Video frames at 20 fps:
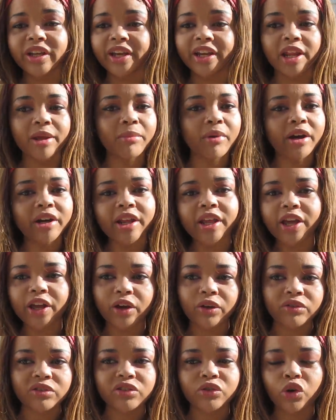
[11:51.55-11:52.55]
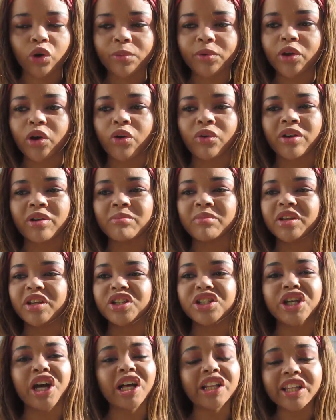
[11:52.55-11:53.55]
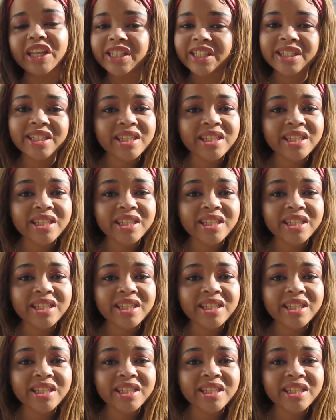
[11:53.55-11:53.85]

anybody else Scorpio can be jealous